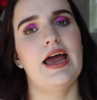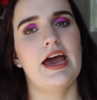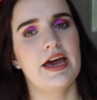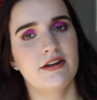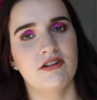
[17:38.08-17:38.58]

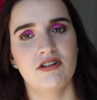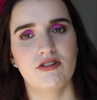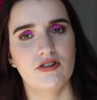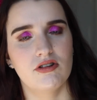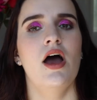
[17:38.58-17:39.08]
And
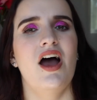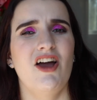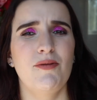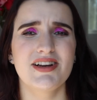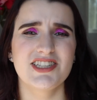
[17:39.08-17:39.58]
I
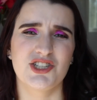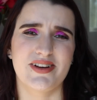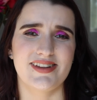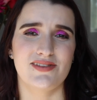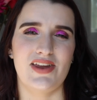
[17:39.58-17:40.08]
hope you guys
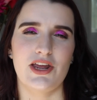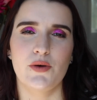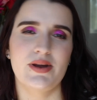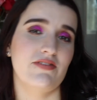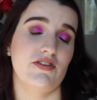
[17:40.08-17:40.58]
enjoyed this video,
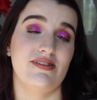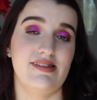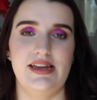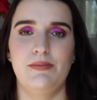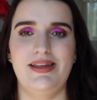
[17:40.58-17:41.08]
and if you
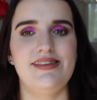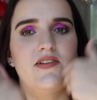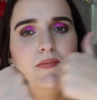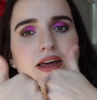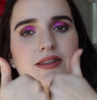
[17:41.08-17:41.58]
did, please give
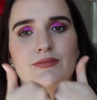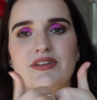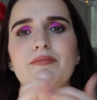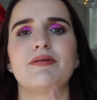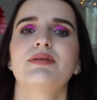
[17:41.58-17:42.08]
it a big thumbs
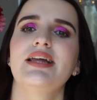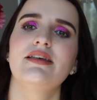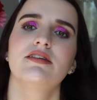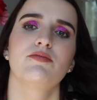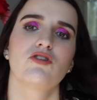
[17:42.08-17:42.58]
up and please
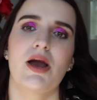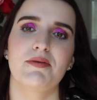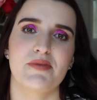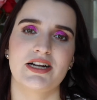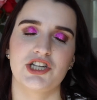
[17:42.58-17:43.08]
subscribe
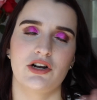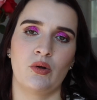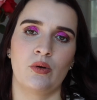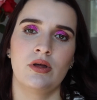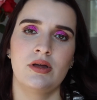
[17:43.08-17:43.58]
to my
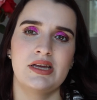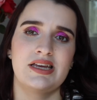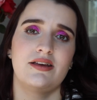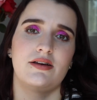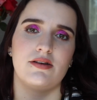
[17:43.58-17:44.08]
channel
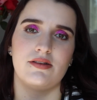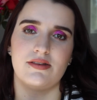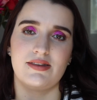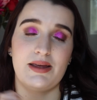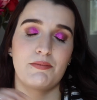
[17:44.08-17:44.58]

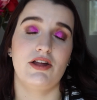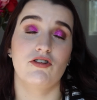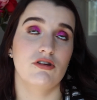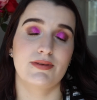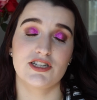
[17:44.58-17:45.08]
because it means
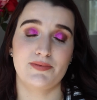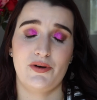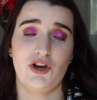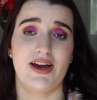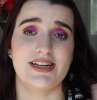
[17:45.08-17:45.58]
so much to me
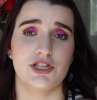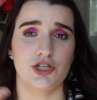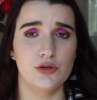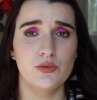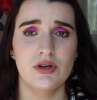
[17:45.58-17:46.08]
when you guys
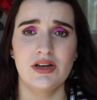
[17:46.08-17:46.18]
do.